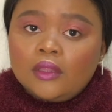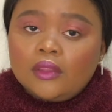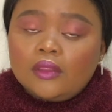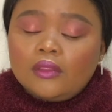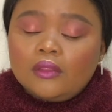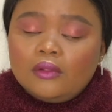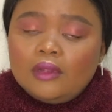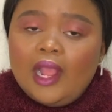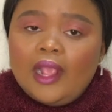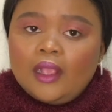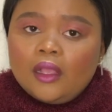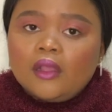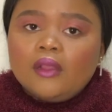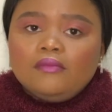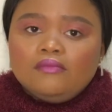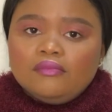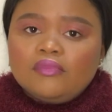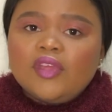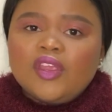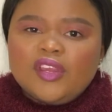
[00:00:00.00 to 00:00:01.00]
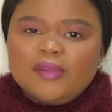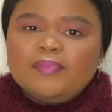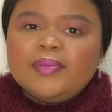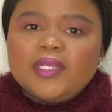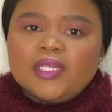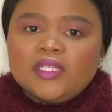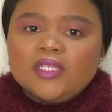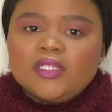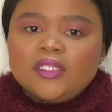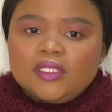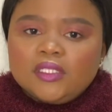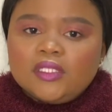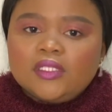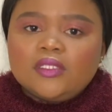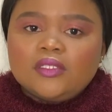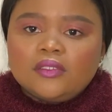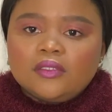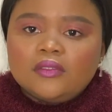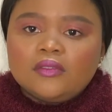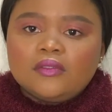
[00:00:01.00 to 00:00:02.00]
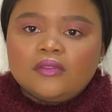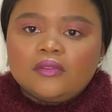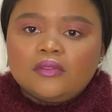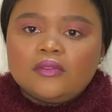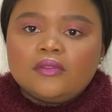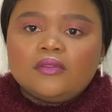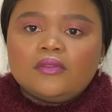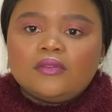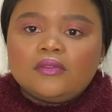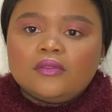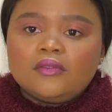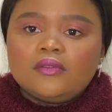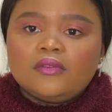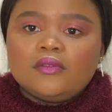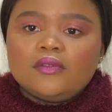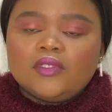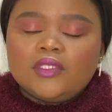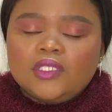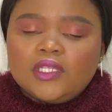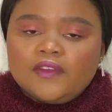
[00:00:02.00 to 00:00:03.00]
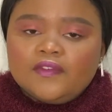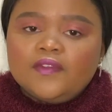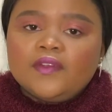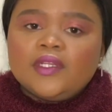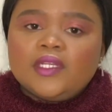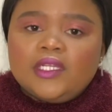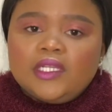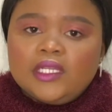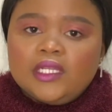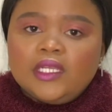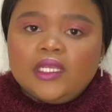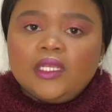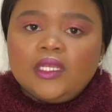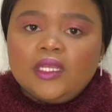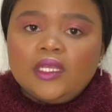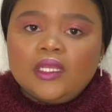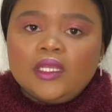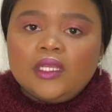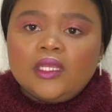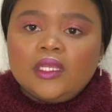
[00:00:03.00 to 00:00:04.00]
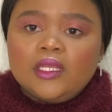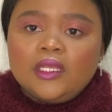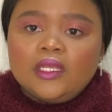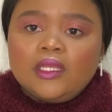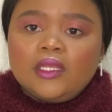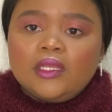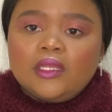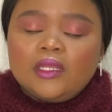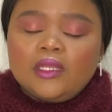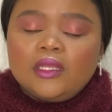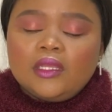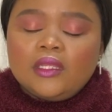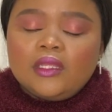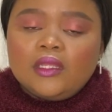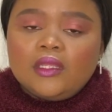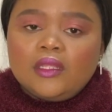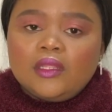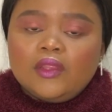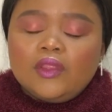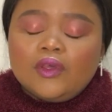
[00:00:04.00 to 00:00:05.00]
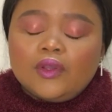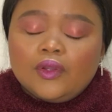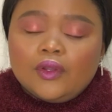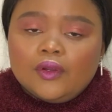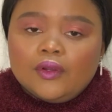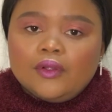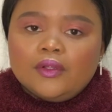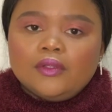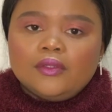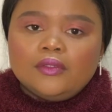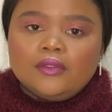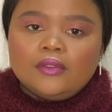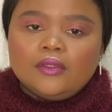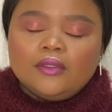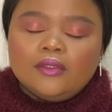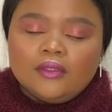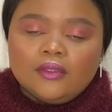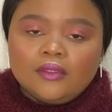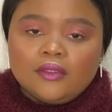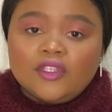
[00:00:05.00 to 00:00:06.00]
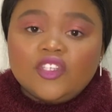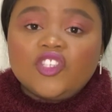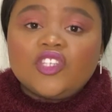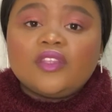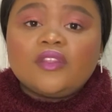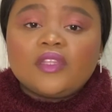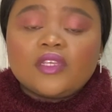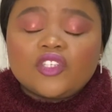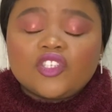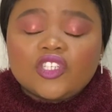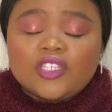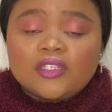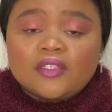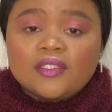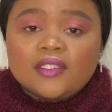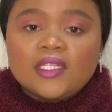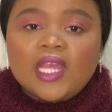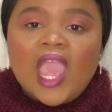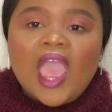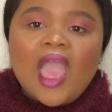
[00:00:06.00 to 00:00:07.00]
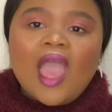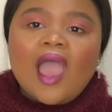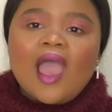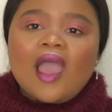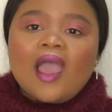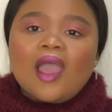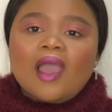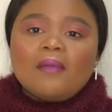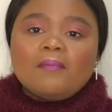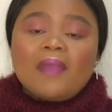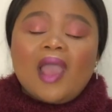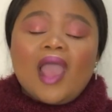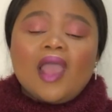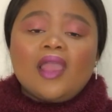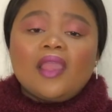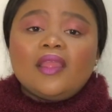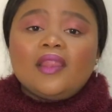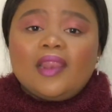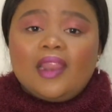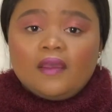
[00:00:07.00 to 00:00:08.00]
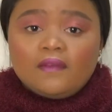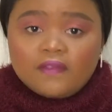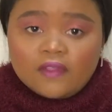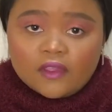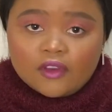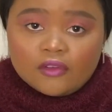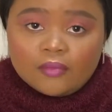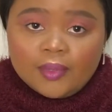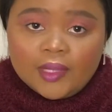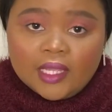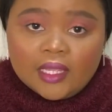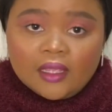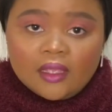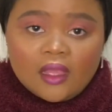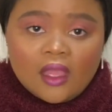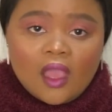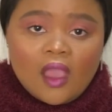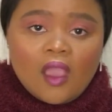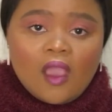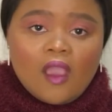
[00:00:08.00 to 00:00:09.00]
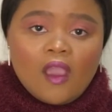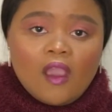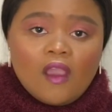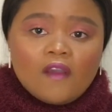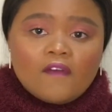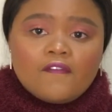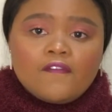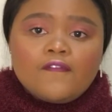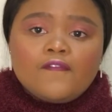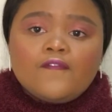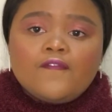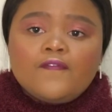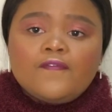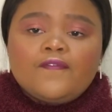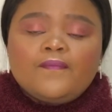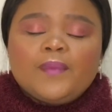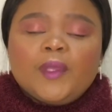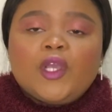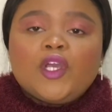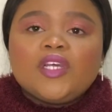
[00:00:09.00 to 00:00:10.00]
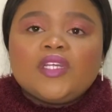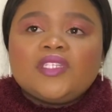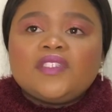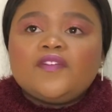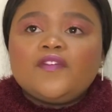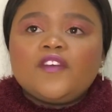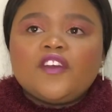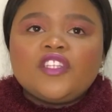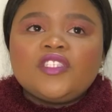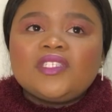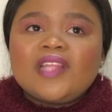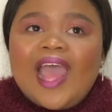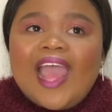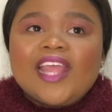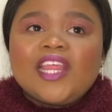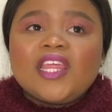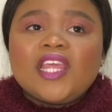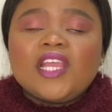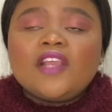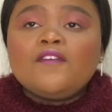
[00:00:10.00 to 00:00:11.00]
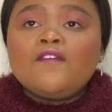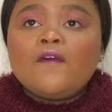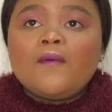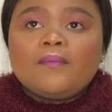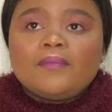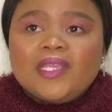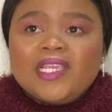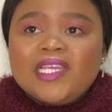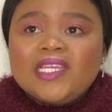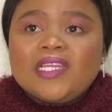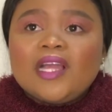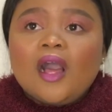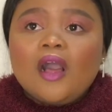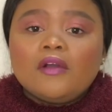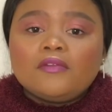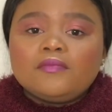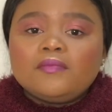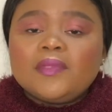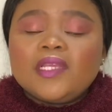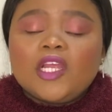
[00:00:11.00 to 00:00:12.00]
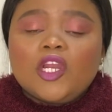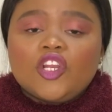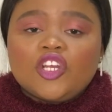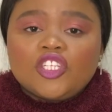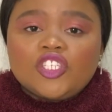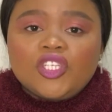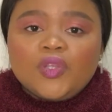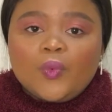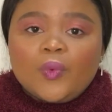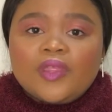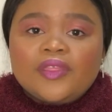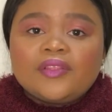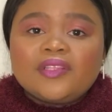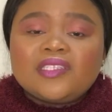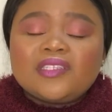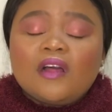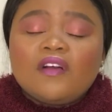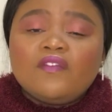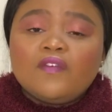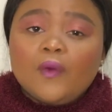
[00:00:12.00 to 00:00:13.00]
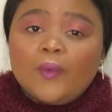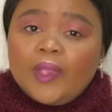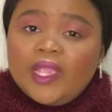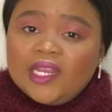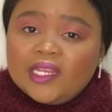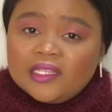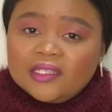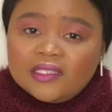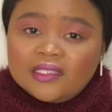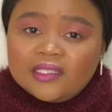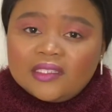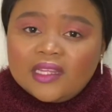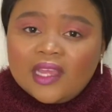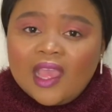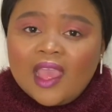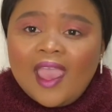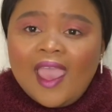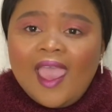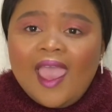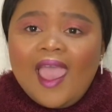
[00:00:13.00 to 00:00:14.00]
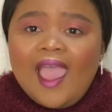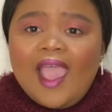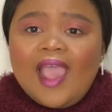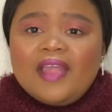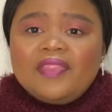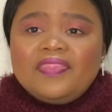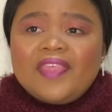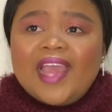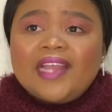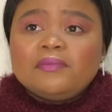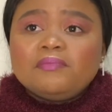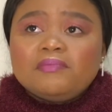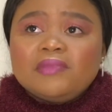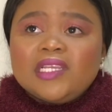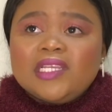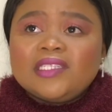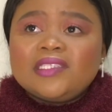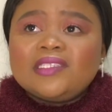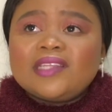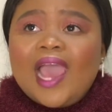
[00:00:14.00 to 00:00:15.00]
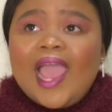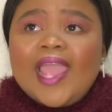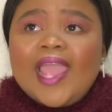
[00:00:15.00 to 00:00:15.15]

like, therapy is definitely the girl she thinks she is. I love therapy because first, I think for me it helped me a lot with self-awareness, and that means I